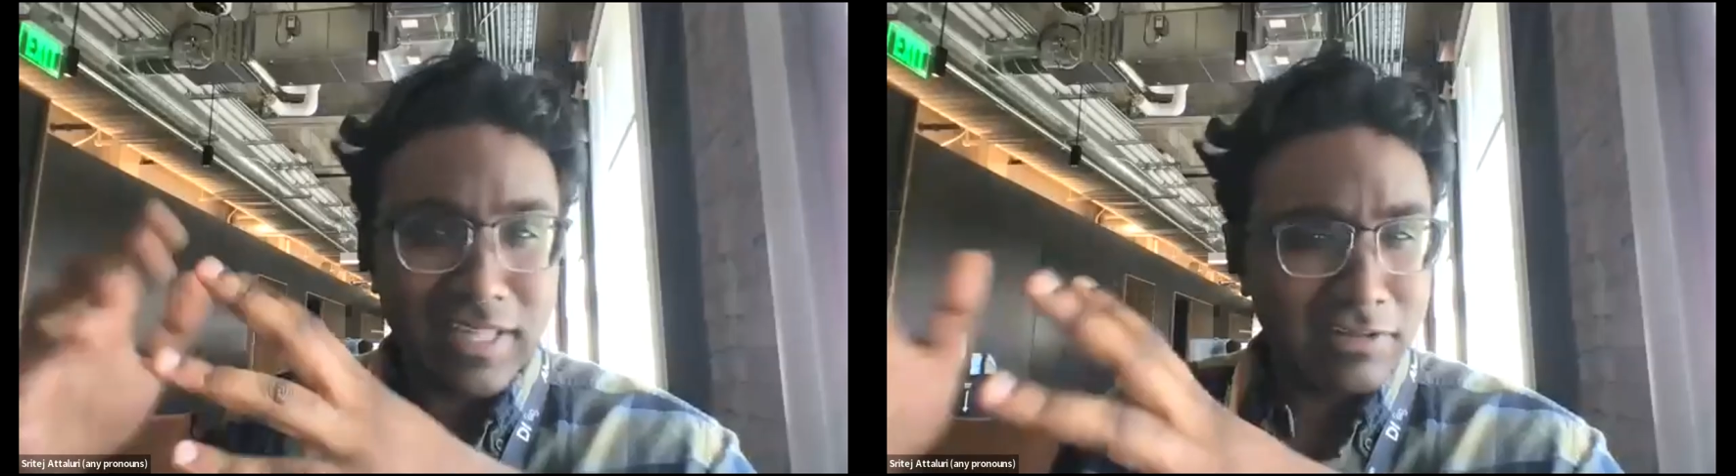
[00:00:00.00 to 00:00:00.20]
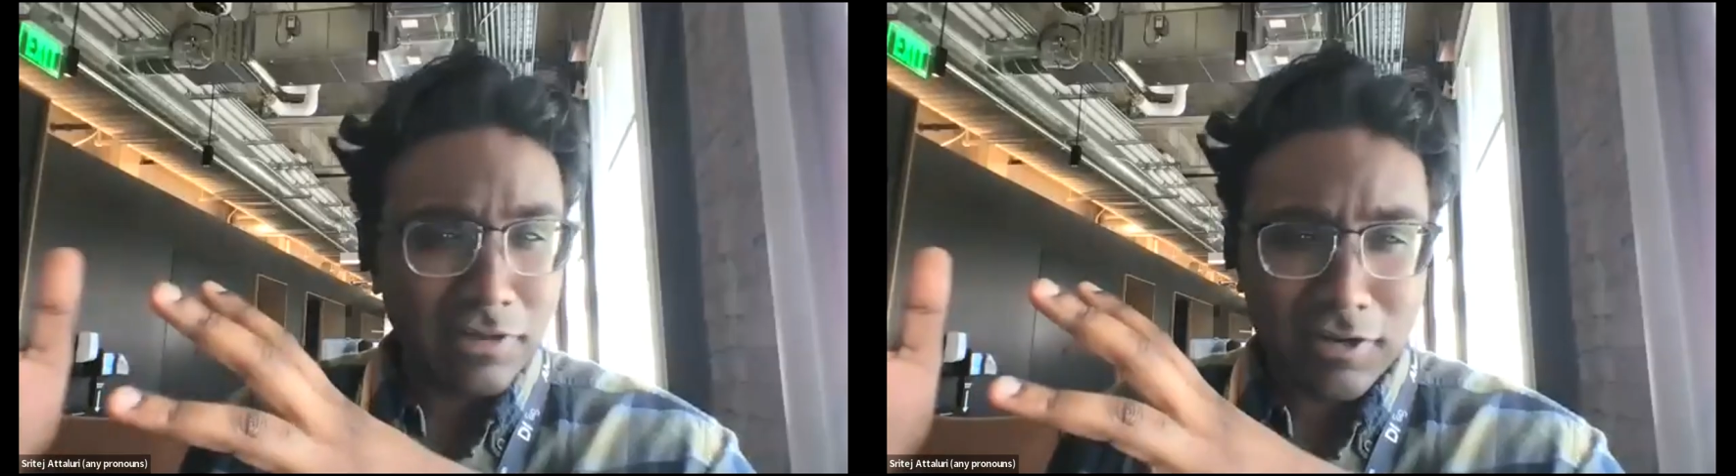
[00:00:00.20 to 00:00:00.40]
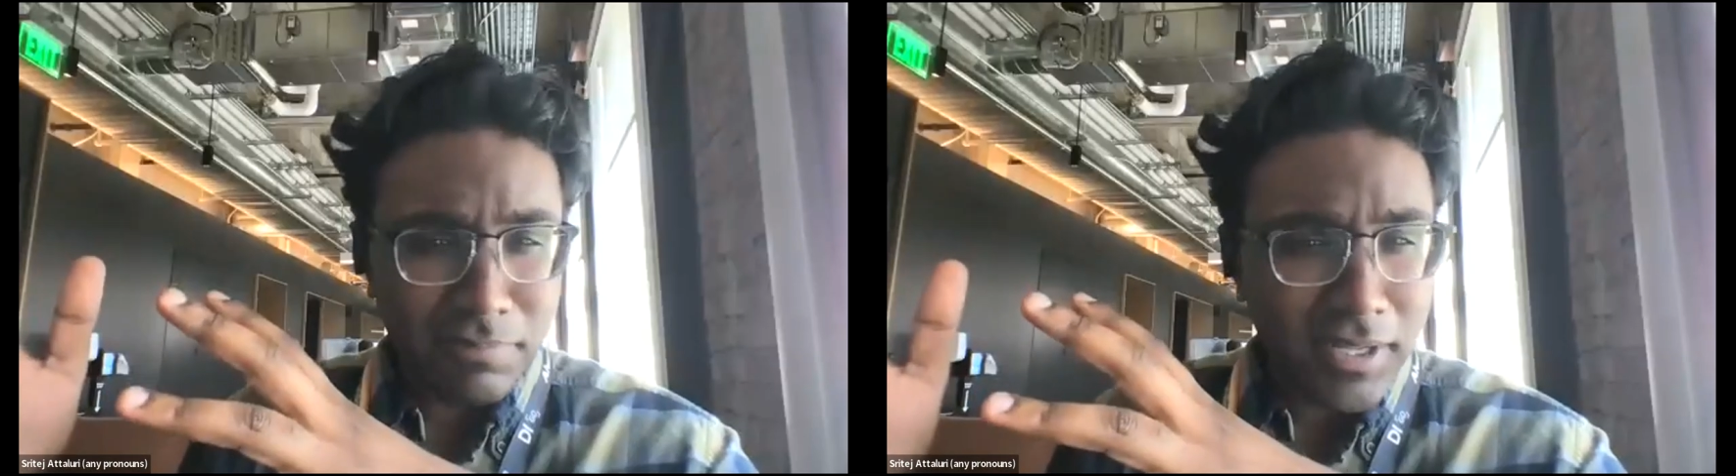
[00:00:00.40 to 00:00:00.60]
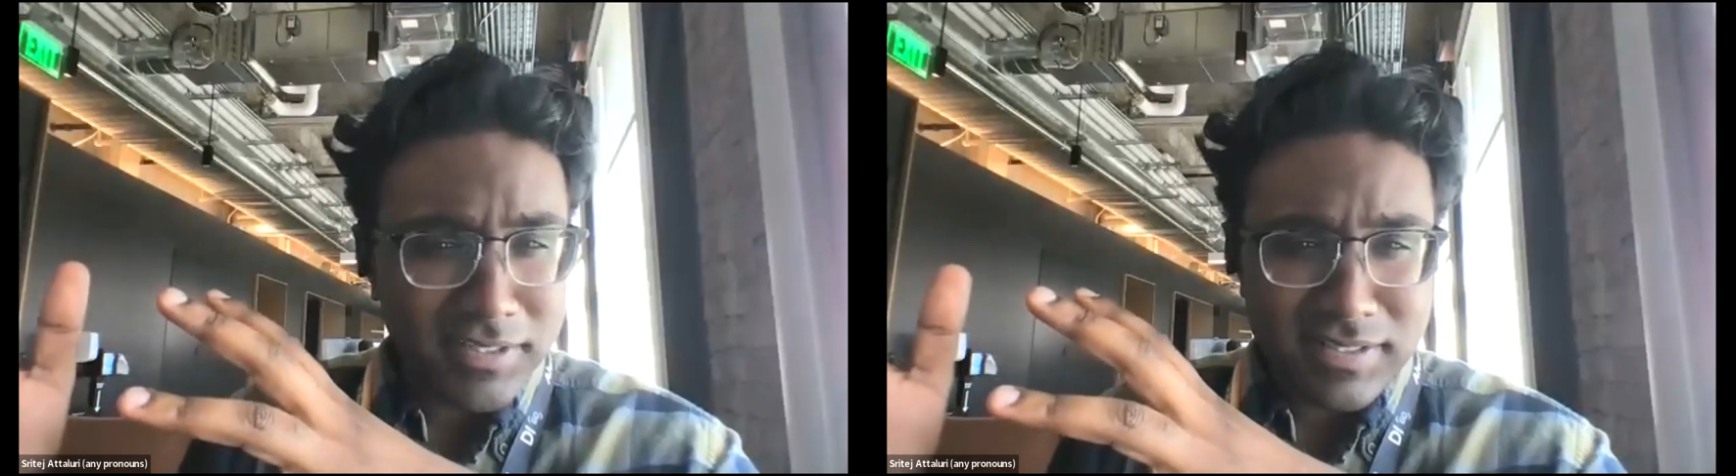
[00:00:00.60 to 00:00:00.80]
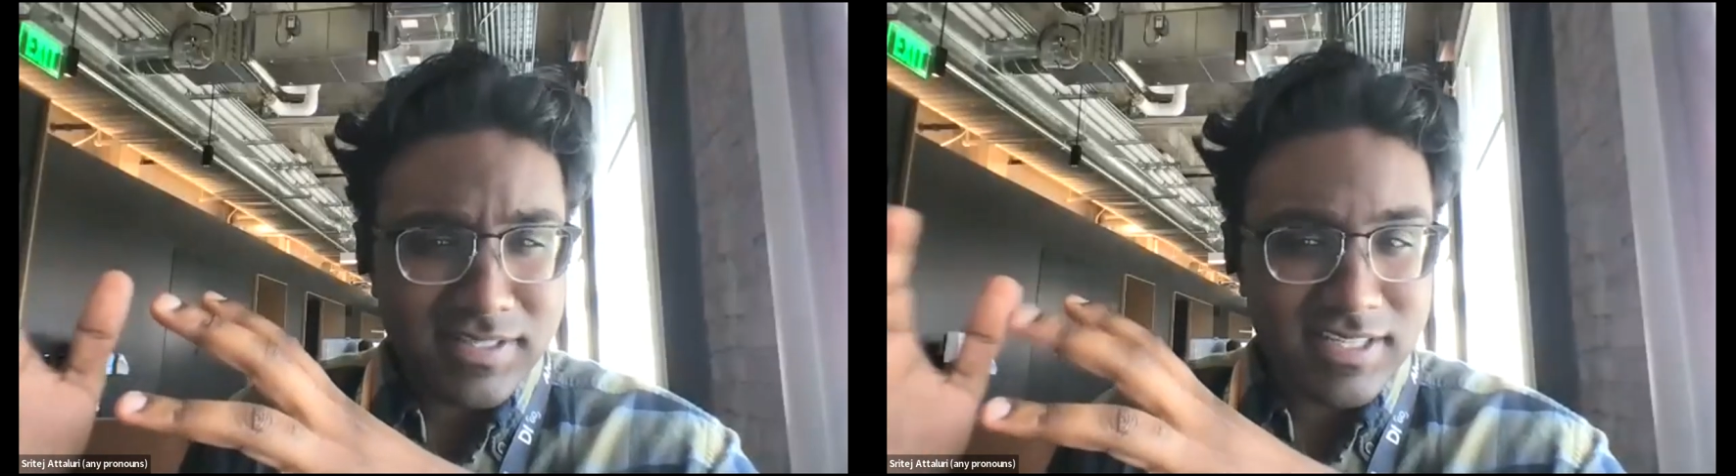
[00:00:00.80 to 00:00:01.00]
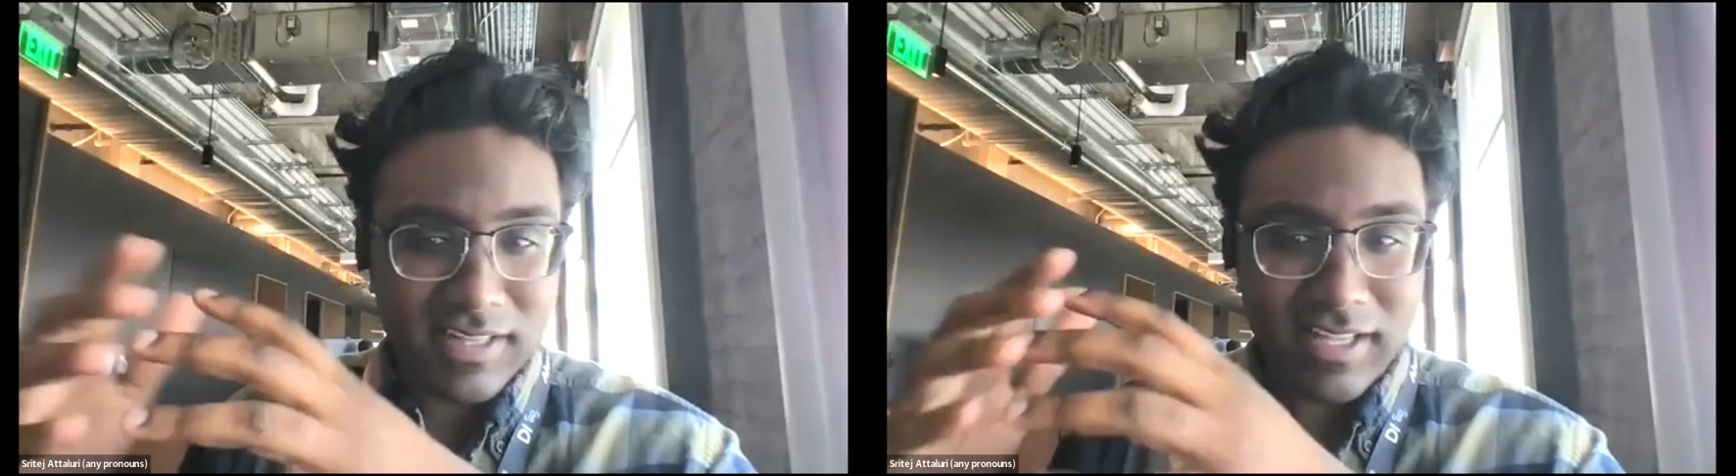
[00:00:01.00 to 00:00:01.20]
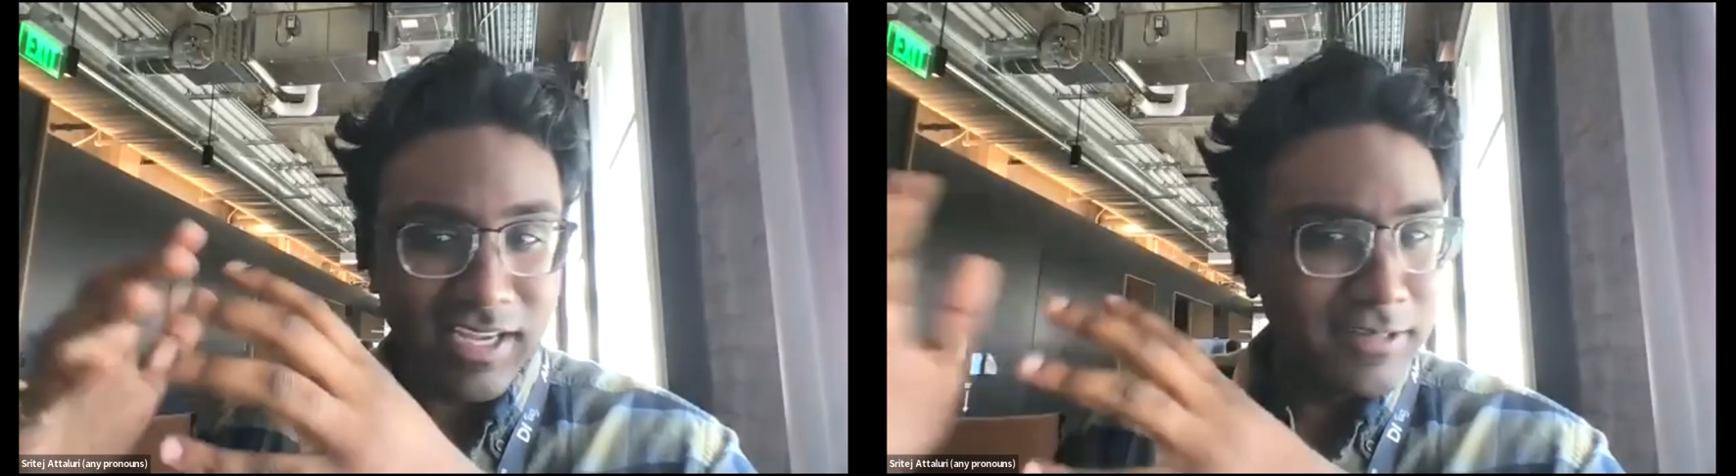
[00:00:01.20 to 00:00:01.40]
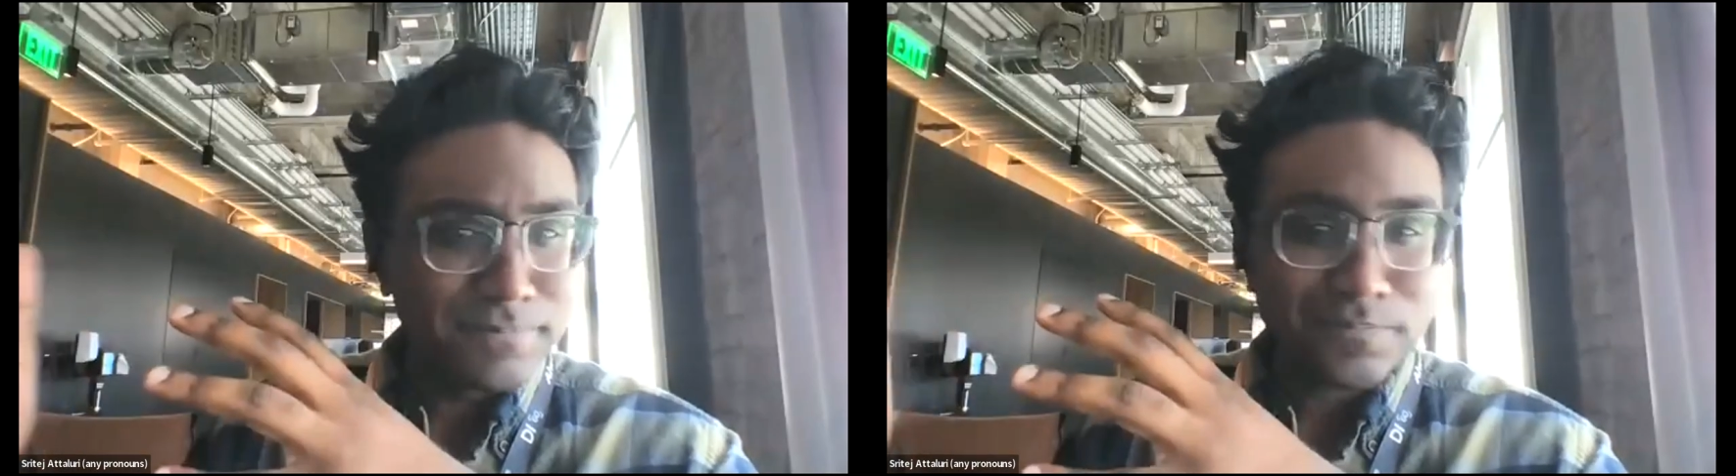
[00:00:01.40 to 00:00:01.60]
click a lot of buttons and like